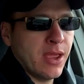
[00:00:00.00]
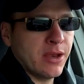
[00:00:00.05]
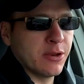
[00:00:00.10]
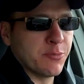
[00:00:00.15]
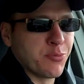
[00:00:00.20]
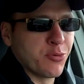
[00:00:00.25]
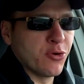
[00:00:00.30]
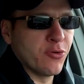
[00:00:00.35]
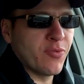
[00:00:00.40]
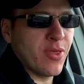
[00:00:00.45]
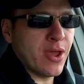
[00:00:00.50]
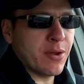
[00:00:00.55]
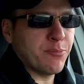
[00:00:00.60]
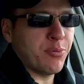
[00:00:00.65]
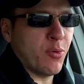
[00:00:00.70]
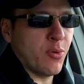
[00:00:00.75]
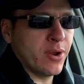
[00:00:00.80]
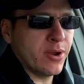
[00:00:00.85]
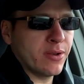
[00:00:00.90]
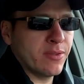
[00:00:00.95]
And to prove
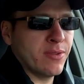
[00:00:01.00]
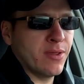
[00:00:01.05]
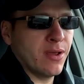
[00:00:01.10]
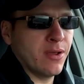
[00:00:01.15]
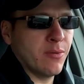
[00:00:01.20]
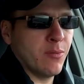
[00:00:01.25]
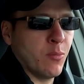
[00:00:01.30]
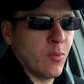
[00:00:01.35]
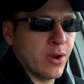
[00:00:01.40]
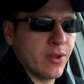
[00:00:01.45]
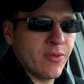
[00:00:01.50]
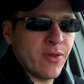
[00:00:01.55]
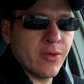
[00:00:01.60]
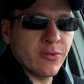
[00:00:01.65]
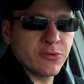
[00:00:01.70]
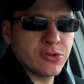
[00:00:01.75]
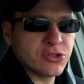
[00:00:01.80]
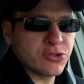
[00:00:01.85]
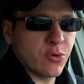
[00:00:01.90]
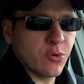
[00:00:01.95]
that point, the, one of the
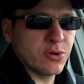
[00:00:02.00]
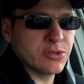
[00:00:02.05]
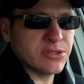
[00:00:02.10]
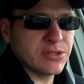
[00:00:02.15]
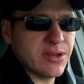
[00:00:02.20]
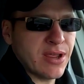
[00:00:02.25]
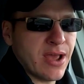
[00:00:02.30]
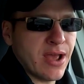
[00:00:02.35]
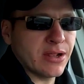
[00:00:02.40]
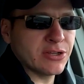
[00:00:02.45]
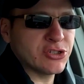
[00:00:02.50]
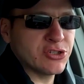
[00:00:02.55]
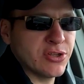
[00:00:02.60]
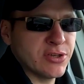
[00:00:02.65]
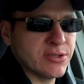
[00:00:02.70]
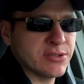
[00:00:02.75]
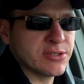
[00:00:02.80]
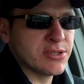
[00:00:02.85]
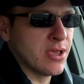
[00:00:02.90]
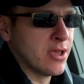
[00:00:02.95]
other stories attached
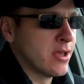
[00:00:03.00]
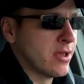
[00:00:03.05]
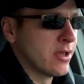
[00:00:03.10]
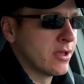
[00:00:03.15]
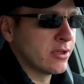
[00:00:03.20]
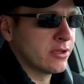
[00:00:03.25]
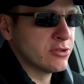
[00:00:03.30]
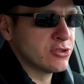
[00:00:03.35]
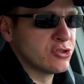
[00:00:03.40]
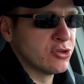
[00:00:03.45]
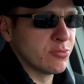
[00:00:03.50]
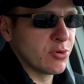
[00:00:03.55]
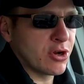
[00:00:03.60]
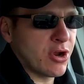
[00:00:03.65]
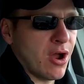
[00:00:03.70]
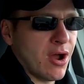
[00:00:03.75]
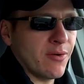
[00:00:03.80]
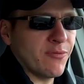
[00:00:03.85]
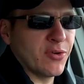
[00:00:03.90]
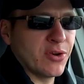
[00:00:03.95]
is consumer
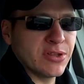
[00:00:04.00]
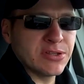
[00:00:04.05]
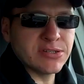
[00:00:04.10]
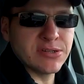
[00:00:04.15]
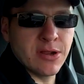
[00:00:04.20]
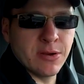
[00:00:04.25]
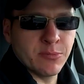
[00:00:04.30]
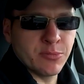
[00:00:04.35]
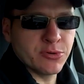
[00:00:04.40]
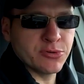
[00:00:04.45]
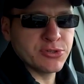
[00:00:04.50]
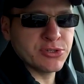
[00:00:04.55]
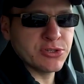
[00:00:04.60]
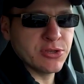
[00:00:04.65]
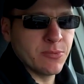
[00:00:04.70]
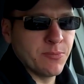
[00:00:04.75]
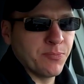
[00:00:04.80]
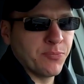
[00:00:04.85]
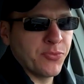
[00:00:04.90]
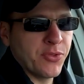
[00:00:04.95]
confidence
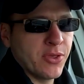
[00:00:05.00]
numbers